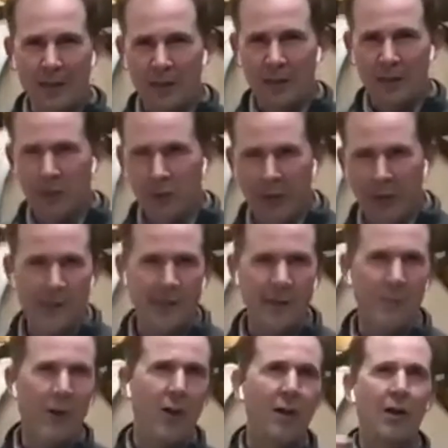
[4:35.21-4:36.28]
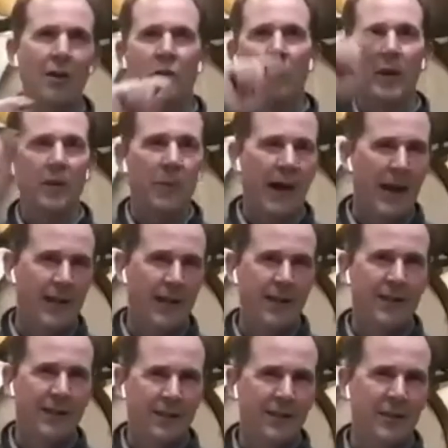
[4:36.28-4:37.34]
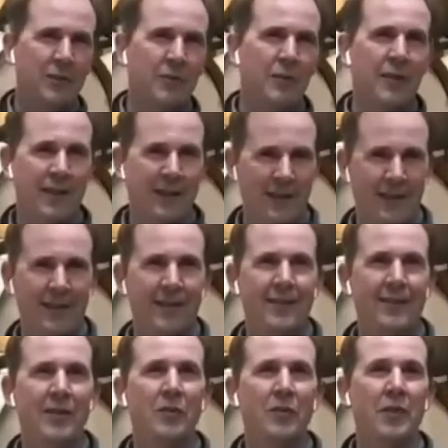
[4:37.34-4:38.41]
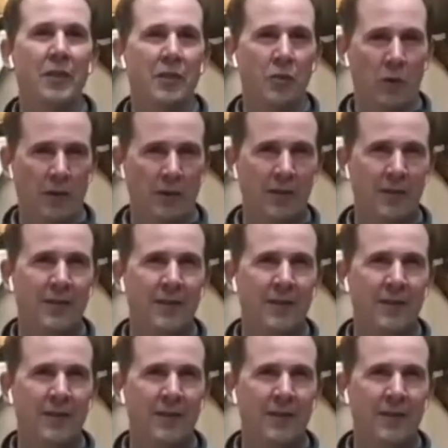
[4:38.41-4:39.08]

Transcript: trace them all the way back to the source.